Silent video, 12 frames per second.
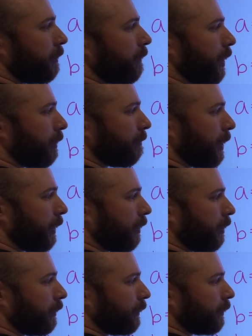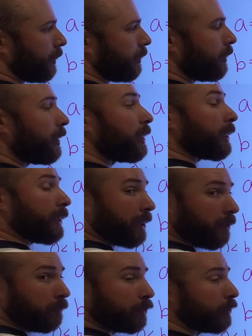divided by 100 and
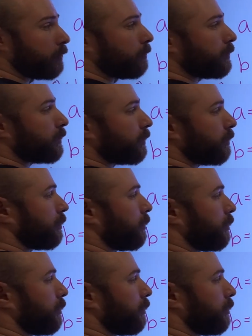I reduce,